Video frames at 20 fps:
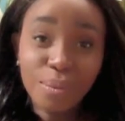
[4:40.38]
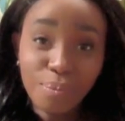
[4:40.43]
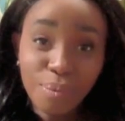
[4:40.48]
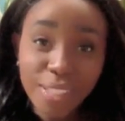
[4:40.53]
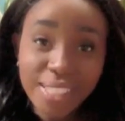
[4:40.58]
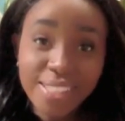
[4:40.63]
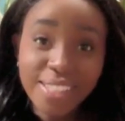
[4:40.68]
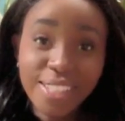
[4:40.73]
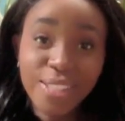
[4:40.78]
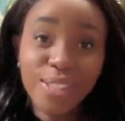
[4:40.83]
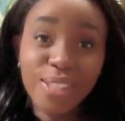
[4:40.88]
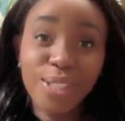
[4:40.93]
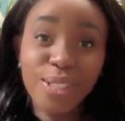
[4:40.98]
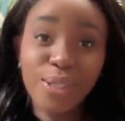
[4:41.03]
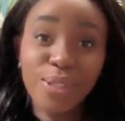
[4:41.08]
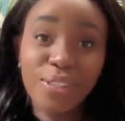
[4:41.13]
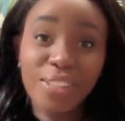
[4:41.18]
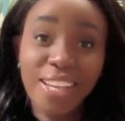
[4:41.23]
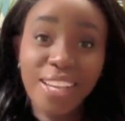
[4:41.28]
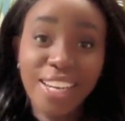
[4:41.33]

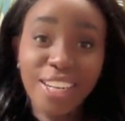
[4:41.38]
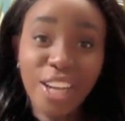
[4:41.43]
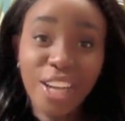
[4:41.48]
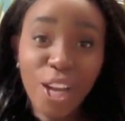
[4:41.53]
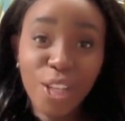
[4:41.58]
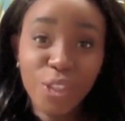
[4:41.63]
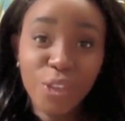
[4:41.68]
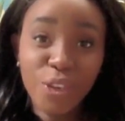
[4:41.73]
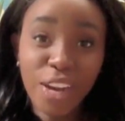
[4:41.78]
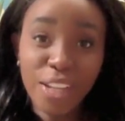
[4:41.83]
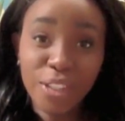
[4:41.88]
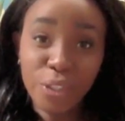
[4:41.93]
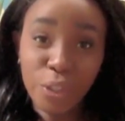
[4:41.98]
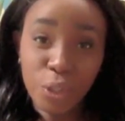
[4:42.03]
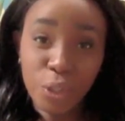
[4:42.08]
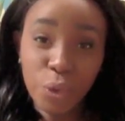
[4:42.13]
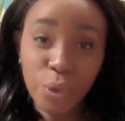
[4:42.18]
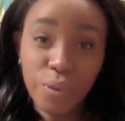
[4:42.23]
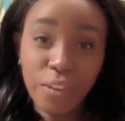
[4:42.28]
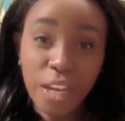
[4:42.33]
businesses and
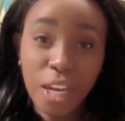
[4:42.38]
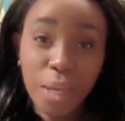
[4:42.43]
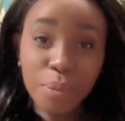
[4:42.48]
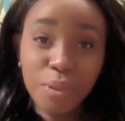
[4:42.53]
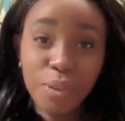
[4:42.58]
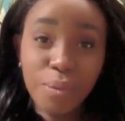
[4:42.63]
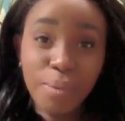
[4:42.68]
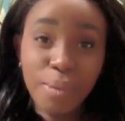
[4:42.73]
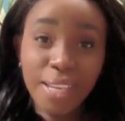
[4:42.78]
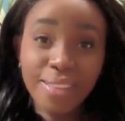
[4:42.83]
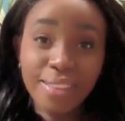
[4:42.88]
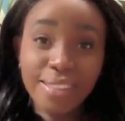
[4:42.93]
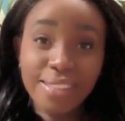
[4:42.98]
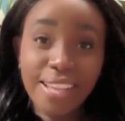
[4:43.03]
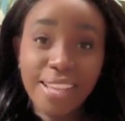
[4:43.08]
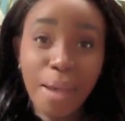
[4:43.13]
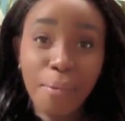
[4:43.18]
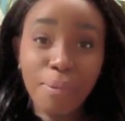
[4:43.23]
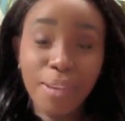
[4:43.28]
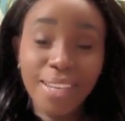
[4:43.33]
contractors who have helped to make
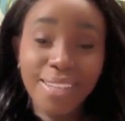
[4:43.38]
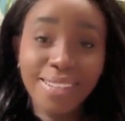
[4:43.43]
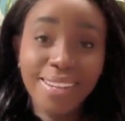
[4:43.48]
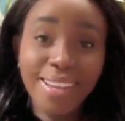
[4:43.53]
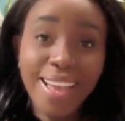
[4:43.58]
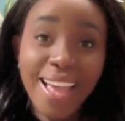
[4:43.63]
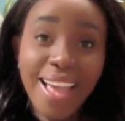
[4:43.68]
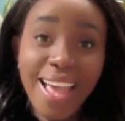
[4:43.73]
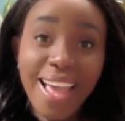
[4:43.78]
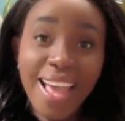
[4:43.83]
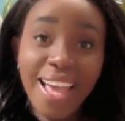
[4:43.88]
this happen.